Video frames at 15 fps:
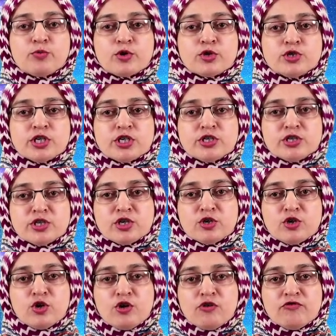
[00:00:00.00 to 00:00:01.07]

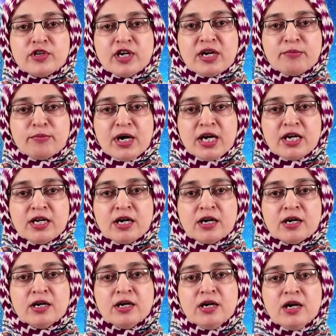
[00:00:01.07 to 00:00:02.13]
projection of the
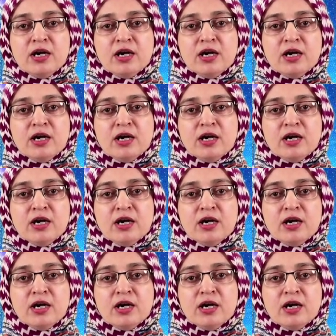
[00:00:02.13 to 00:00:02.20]
Himalaya